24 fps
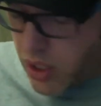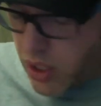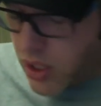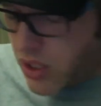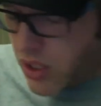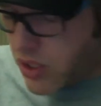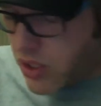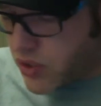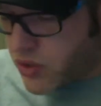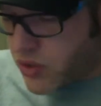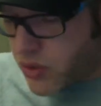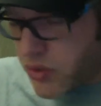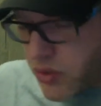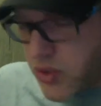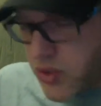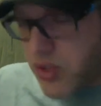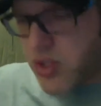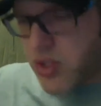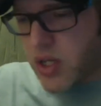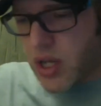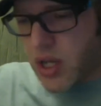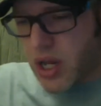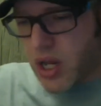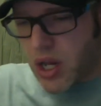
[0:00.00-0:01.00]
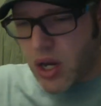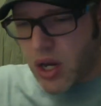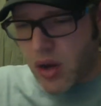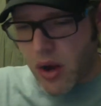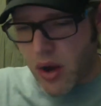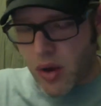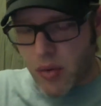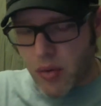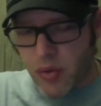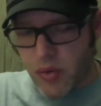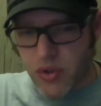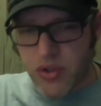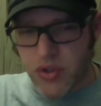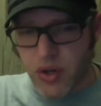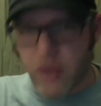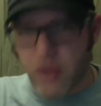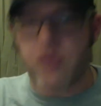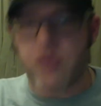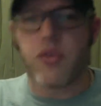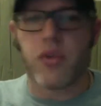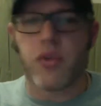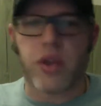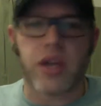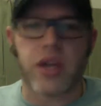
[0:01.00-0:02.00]
so I really
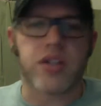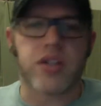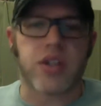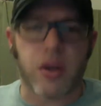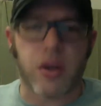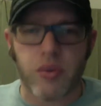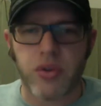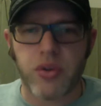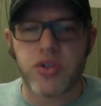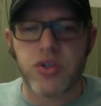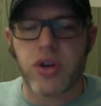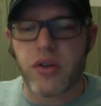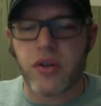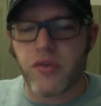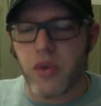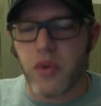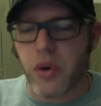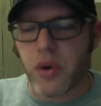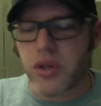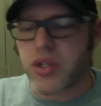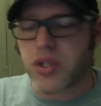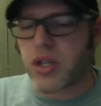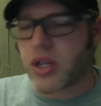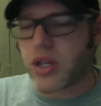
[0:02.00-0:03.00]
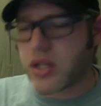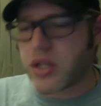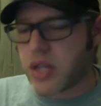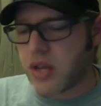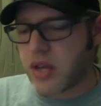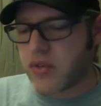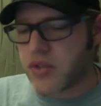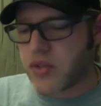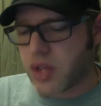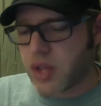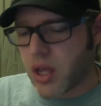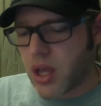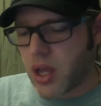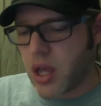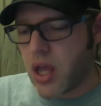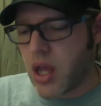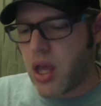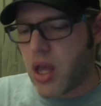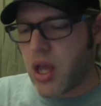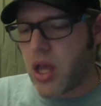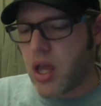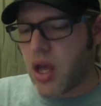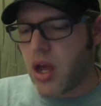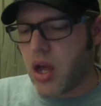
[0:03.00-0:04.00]
started, like I said, I really started focusing on Dave's thing.
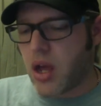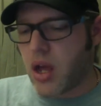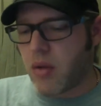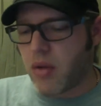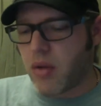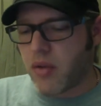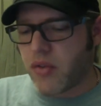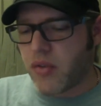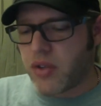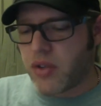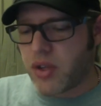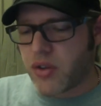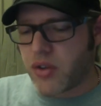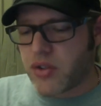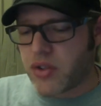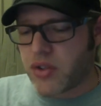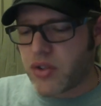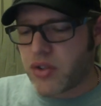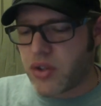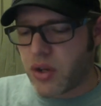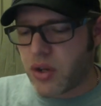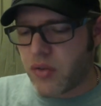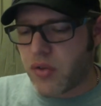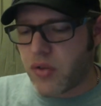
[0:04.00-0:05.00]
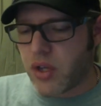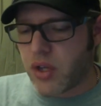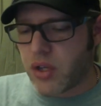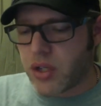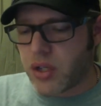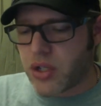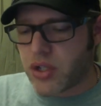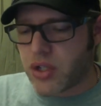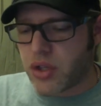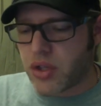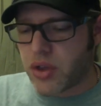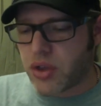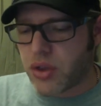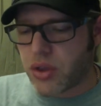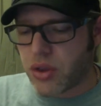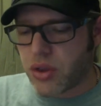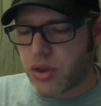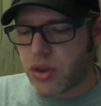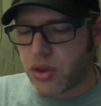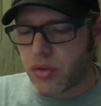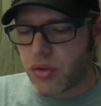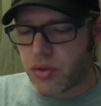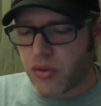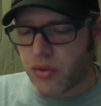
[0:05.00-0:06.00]
If it doesn't serve you at least
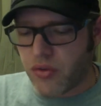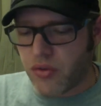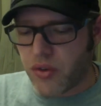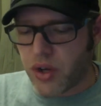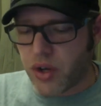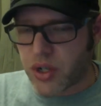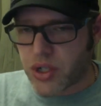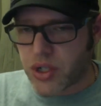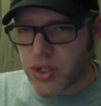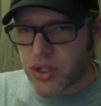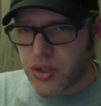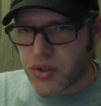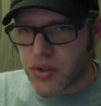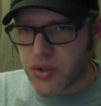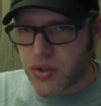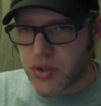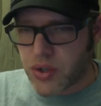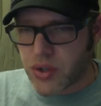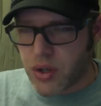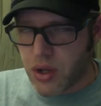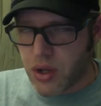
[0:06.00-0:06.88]
three functions,